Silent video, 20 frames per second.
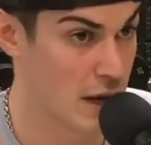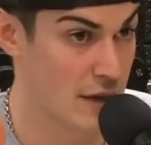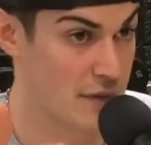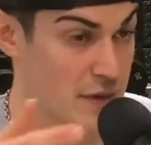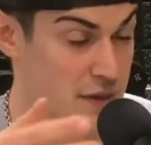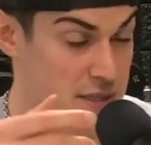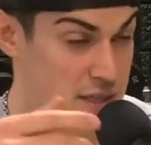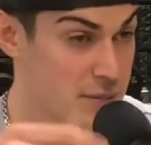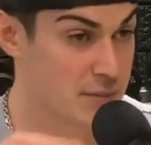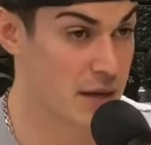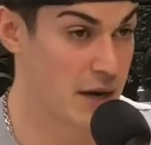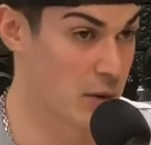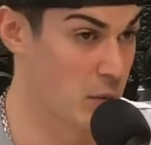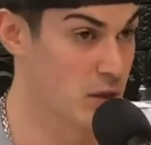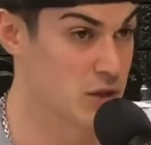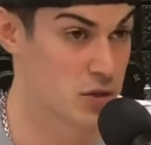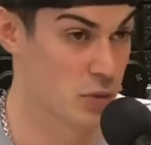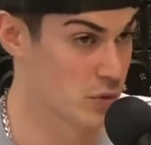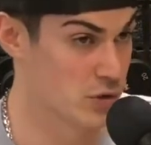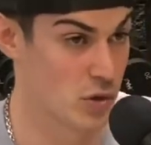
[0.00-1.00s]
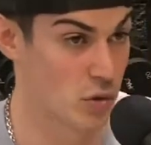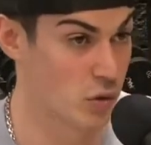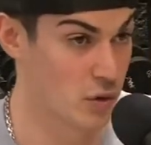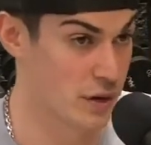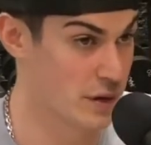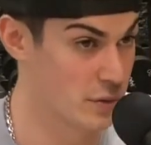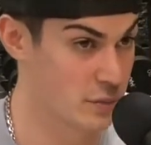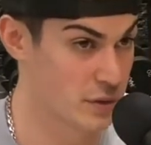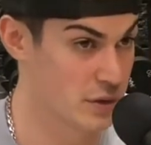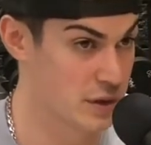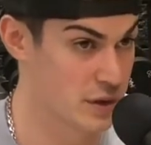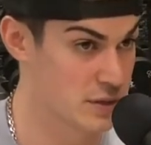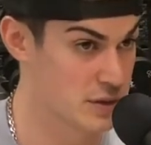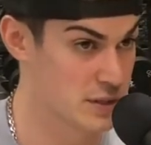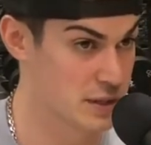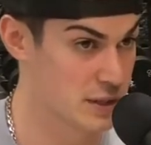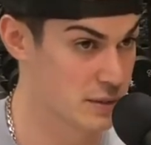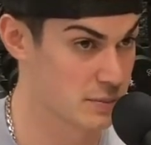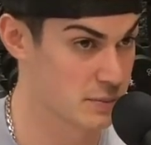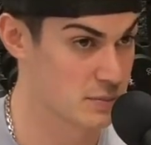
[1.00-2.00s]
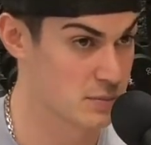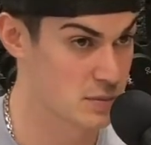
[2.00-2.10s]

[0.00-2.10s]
And the team that I went to was already a really good team.